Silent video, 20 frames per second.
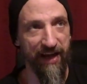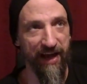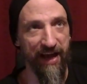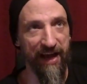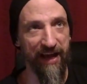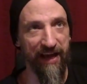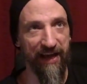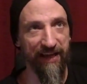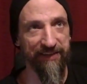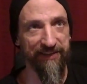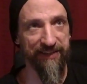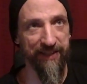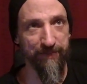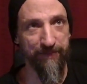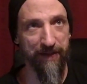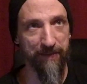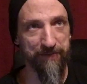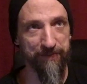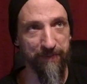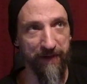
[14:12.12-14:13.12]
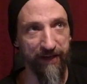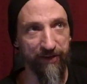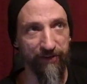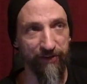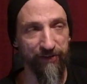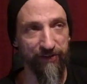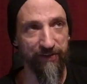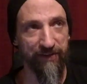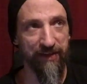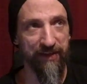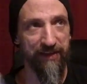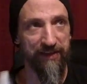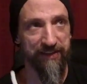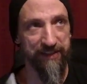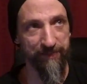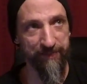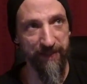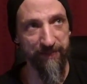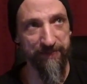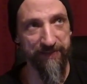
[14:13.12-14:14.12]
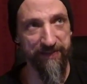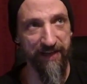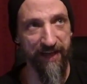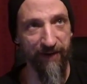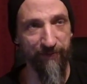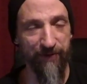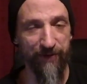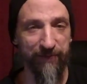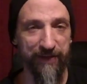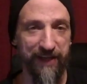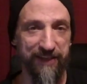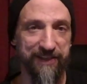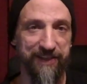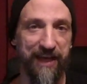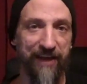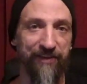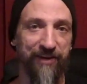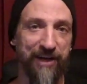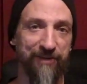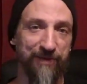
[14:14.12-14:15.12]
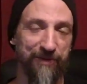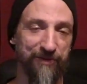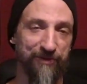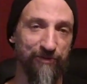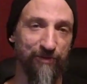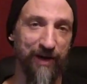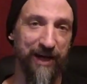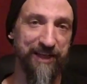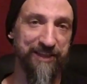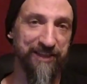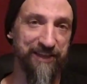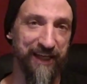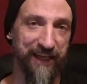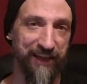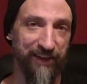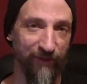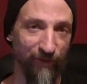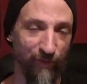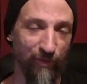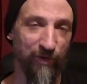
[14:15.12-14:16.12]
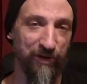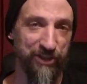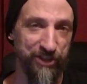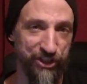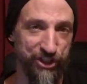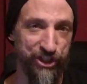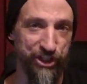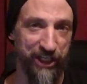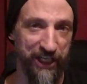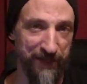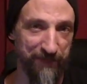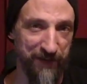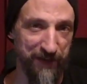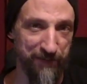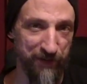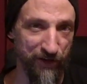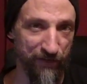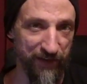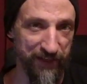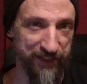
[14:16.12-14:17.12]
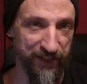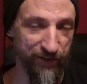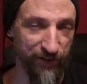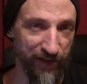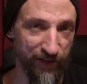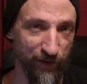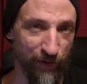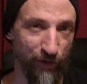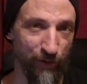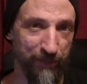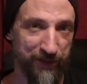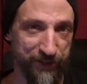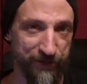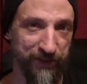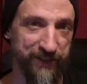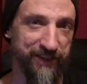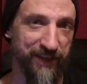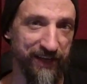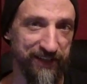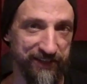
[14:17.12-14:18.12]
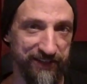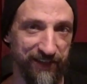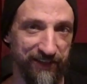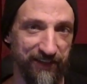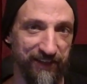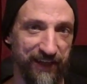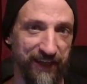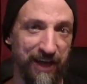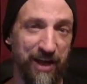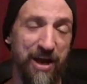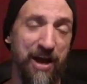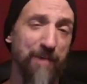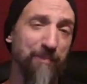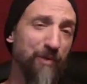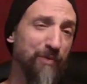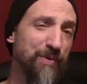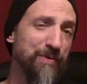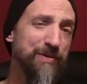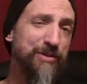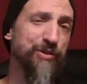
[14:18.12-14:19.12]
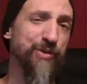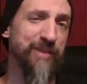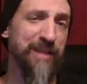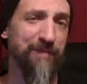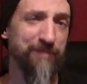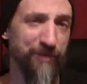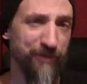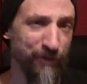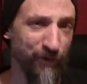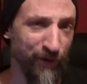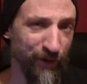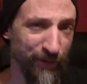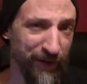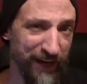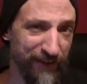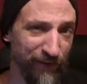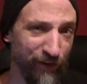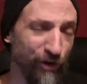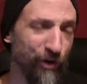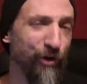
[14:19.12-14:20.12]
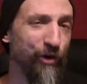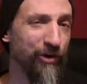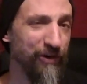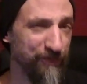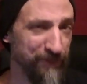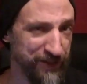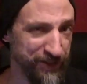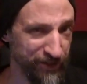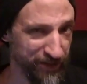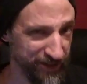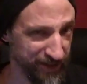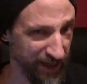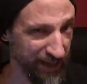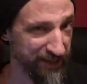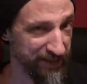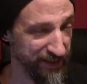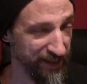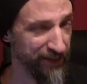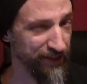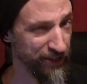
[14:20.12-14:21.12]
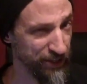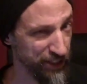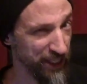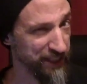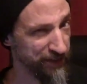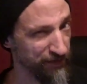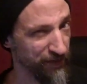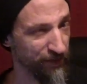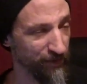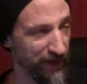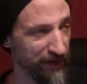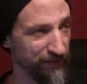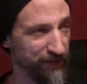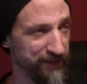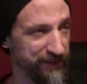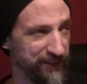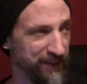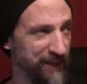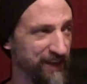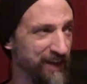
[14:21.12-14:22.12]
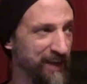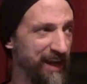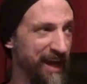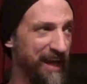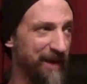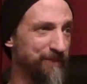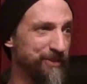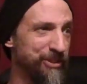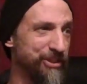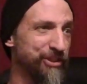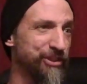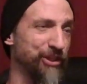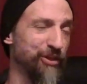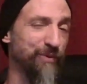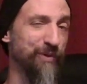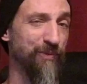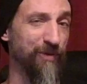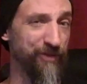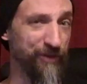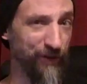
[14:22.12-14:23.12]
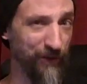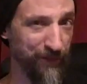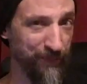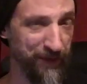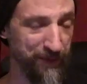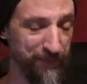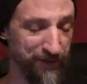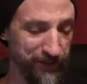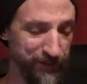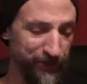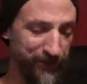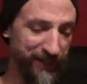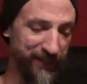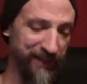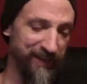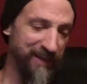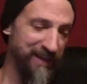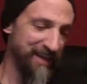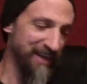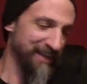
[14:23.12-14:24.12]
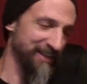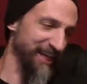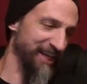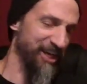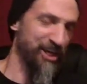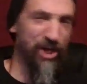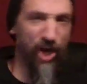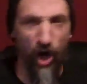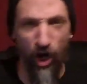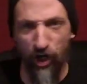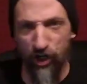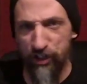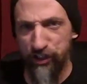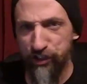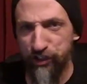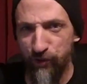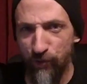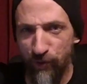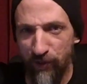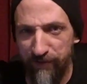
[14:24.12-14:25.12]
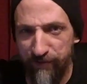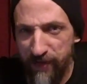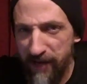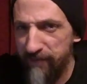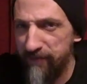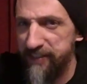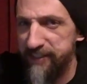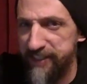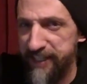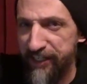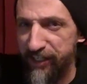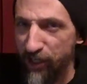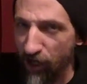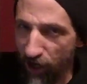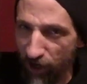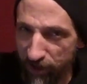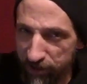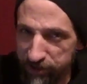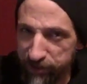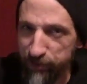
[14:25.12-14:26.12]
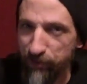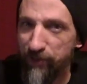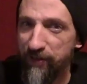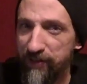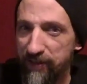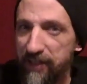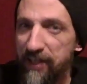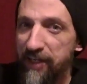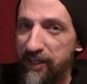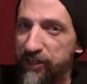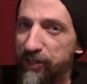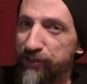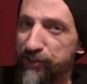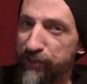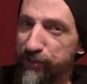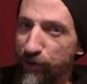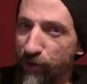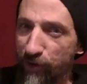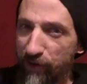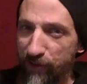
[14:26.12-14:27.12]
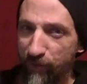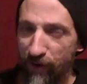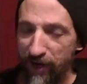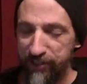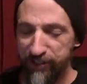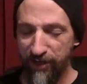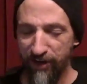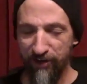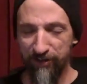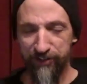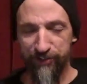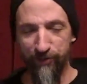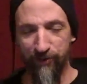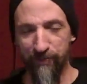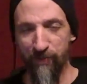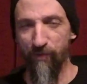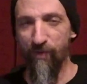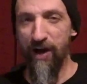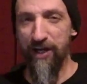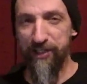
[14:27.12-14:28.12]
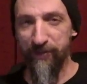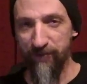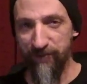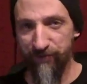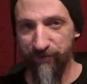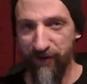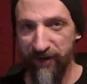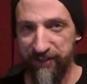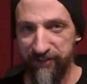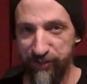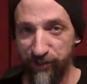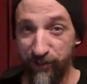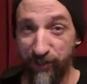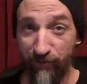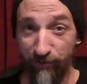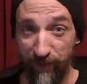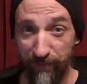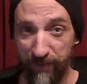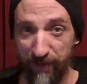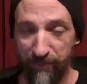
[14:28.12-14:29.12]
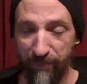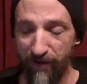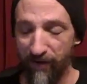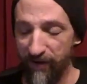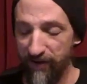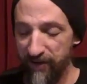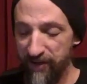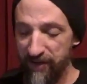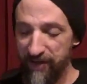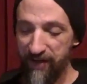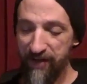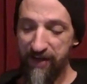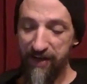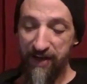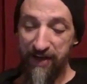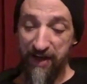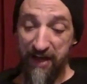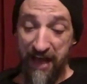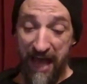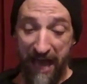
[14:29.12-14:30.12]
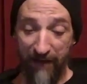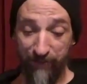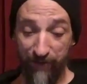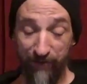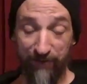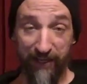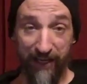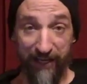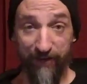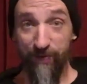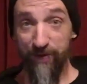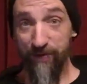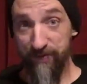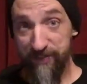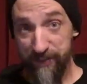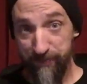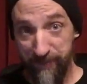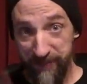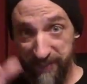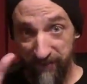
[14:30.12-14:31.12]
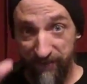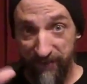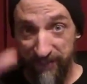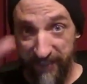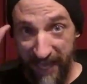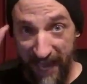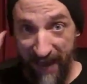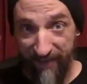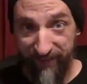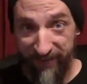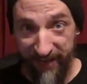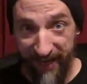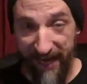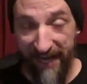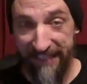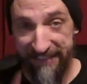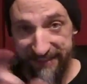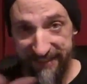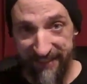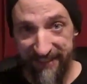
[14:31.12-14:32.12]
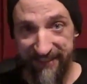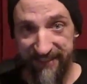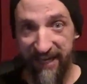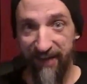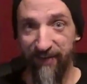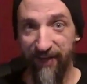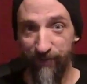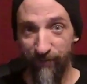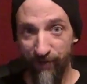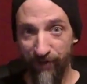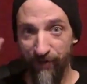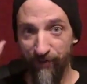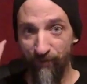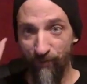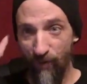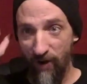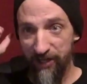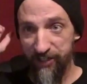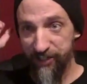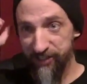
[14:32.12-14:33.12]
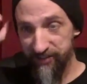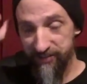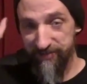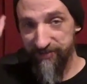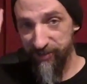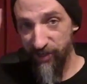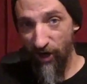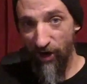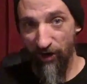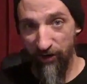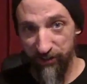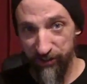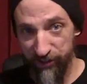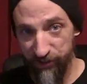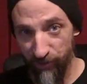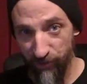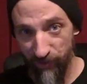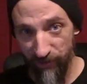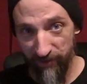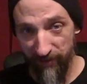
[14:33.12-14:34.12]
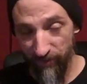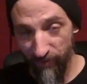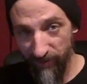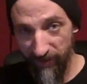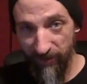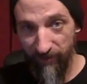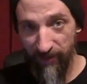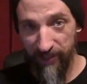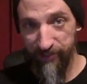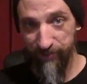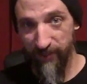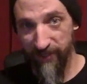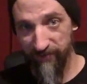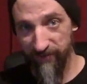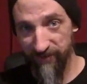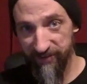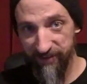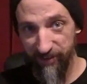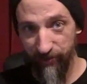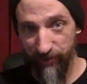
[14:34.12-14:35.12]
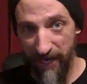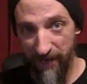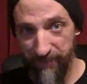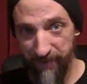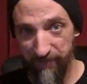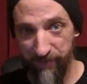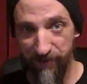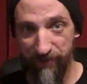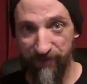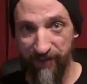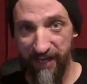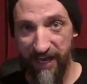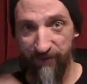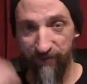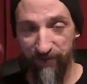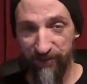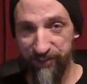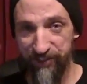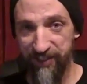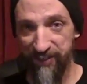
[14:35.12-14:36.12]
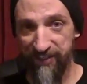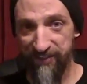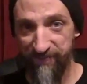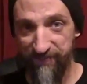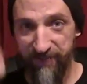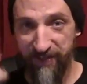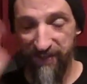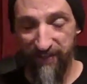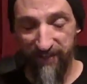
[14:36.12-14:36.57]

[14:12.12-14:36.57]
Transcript: and sometimes Michael, sometimes not, we would get together and we would rent, like, the worst shitty B movies and do, like, a whole Mystery Science Theater thing. But we were doing that before we'd ever heard of Mystery Science Theater, just for the reference. And I'm sure we weren't the only people doing it. Like Carnosaur. If you haven't seen Carnosaur, you should totally watch Carnosaur, but watch it with friends so you can rip it apart. And we would specifically have a night set aside, like, we're gonna watch Carnosaur, or we're gonna watch whatever crappy movie, and we're just gonna